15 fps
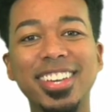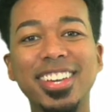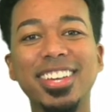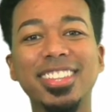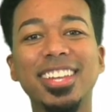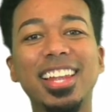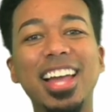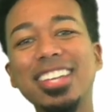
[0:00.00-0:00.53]

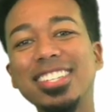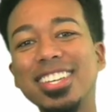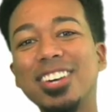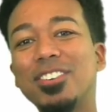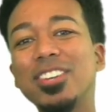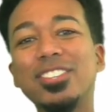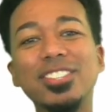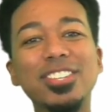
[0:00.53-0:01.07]
The last thing I
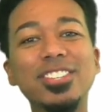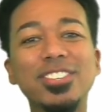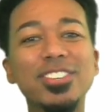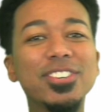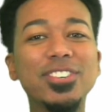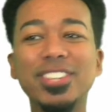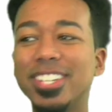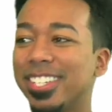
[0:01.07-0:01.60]
want you to
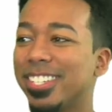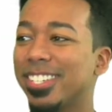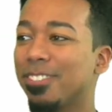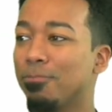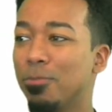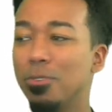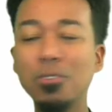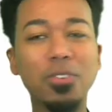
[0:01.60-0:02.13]
do is
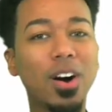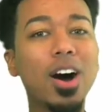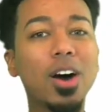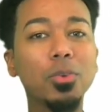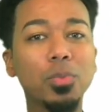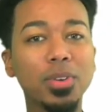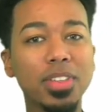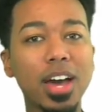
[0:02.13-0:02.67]
move on
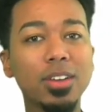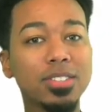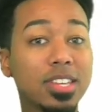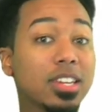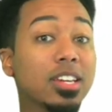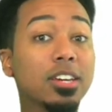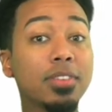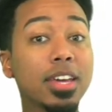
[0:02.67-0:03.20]
without
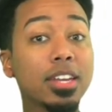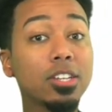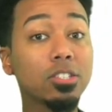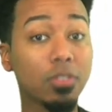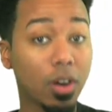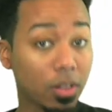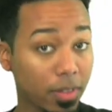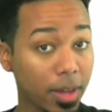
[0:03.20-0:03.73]
taking advantage of
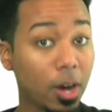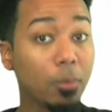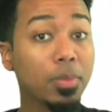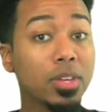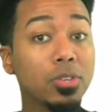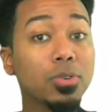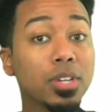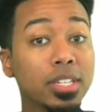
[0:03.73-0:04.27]
all the help that
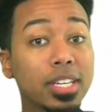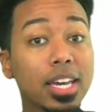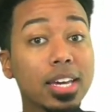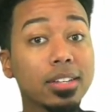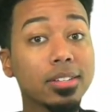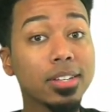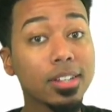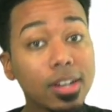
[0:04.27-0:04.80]
you can get,
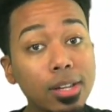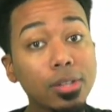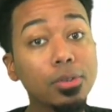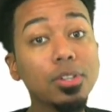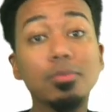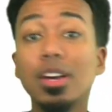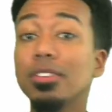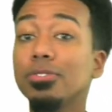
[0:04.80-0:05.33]
including
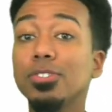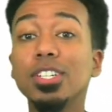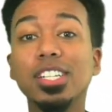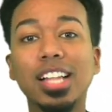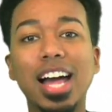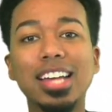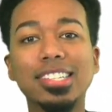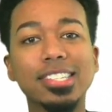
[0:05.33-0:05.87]
my free
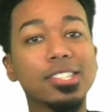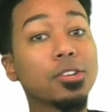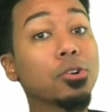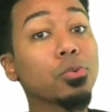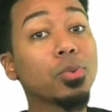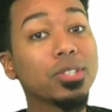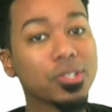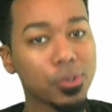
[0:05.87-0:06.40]
classes that are
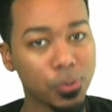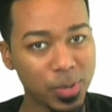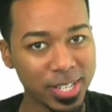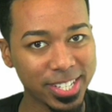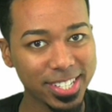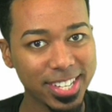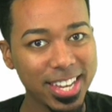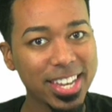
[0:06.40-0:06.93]
once a week.
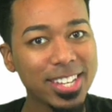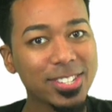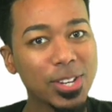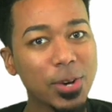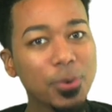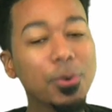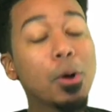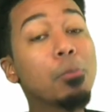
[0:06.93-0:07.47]

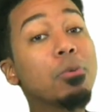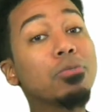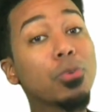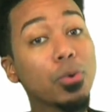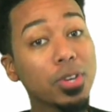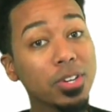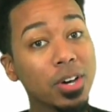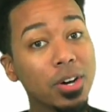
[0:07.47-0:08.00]
So before
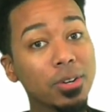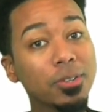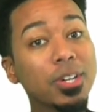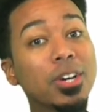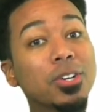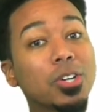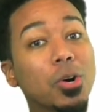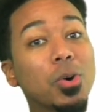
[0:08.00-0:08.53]
you go,
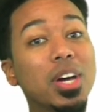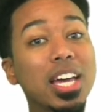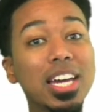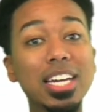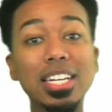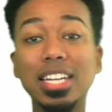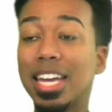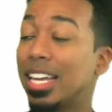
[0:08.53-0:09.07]
go
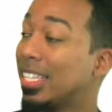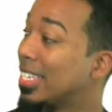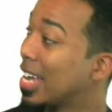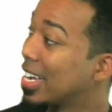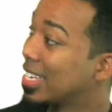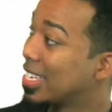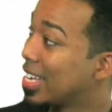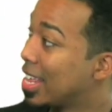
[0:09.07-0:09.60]
ahead and
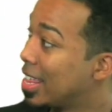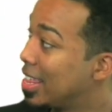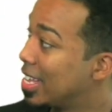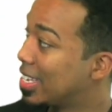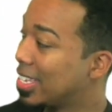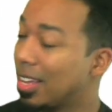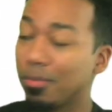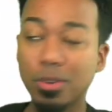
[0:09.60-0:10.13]
text
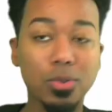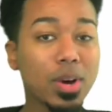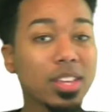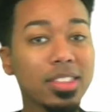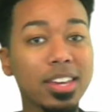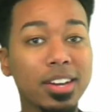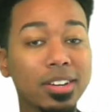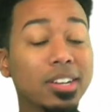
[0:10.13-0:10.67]
this number right
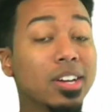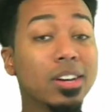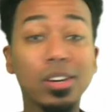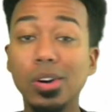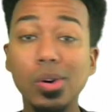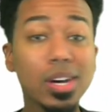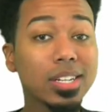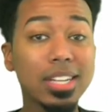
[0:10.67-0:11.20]
there. Go
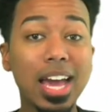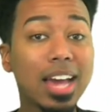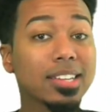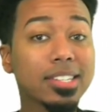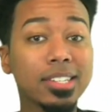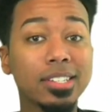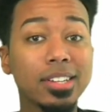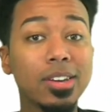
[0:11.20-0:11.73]
ahead and ask
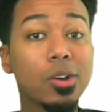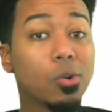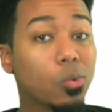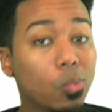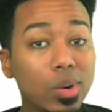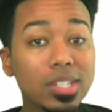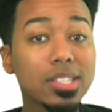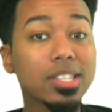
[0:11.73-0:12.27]
it.
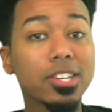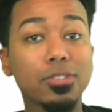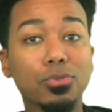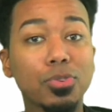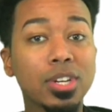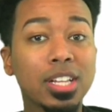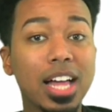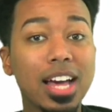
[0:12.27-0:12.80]
When's the next free
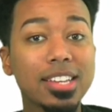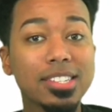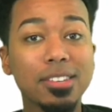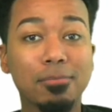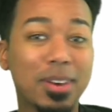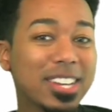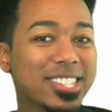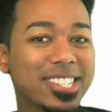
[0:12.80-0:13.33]
class?
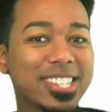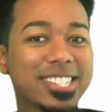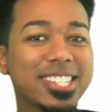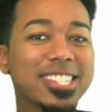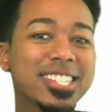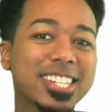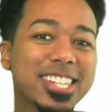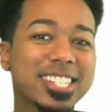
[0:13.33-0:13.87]
My assistant
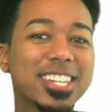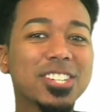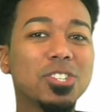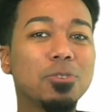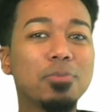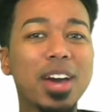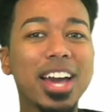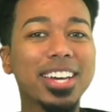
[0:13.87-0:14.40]
is gonna text you
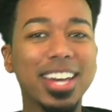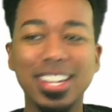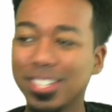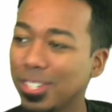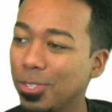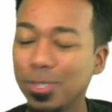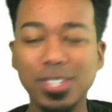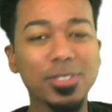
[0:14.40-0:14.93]
back as
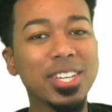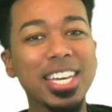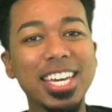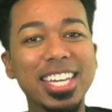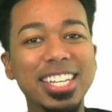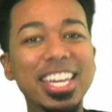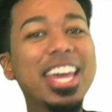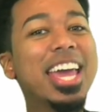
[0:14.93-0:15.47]
soon as we
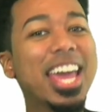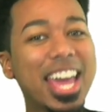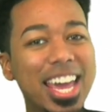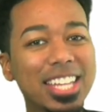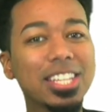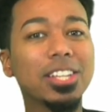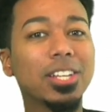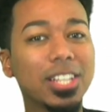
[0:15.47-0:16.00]
can, and
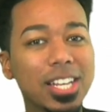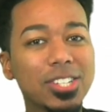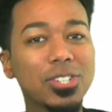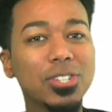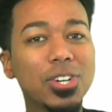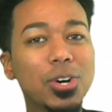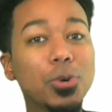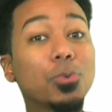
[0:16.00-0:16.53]
they'll let you
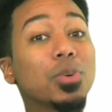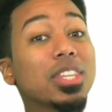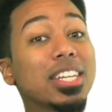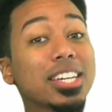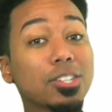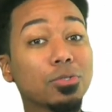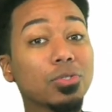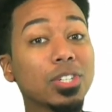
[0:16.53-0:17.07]
know when the
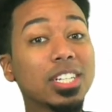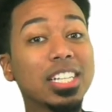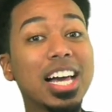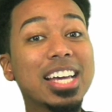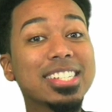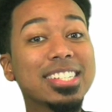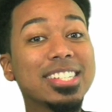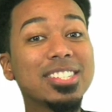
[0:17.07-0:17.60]
next free
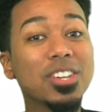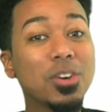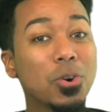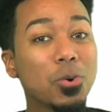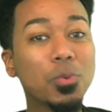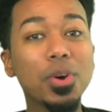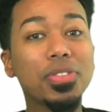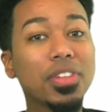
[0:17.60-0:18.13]
class is
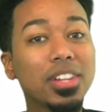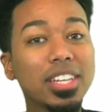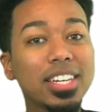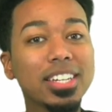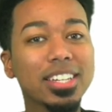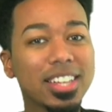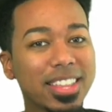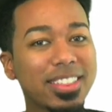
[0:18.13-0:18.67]
with the
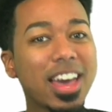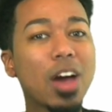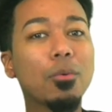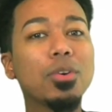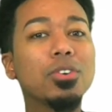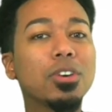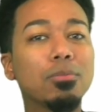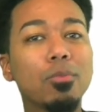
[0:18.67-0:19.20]
link. That way
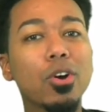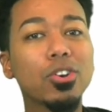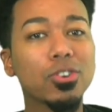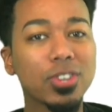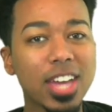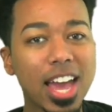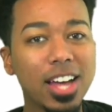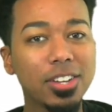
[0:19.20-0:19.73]
you can mark your
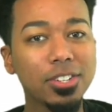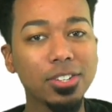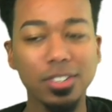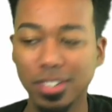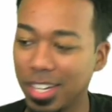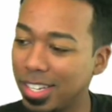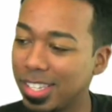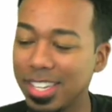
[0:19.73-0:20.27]
calendar and
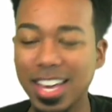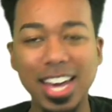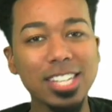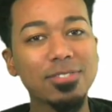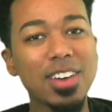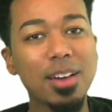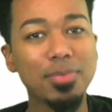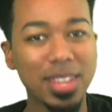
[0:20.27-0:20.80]
ace the
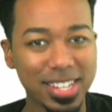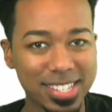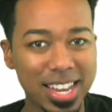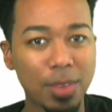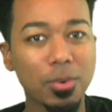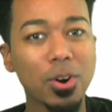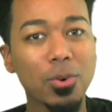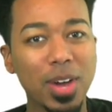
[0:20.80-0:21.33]
ASVAB next
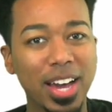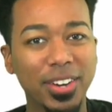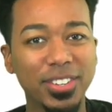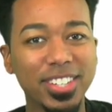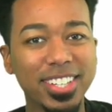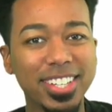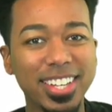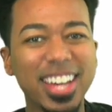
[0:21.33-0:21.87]
time we're around.
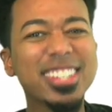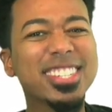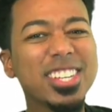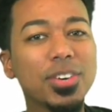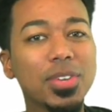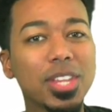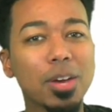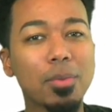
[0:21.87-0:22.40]
I'll see you
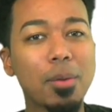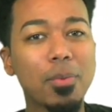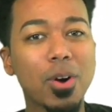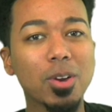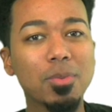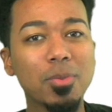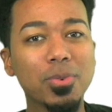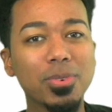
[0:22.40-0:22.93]
in there, my
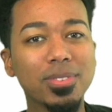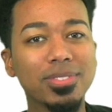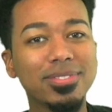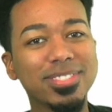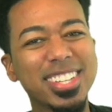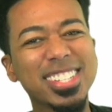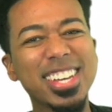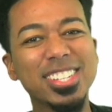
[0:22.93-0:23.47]
party people.
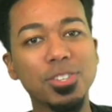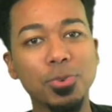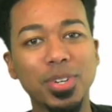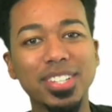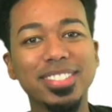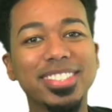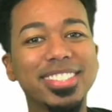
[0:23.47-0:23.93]
Let's get to it.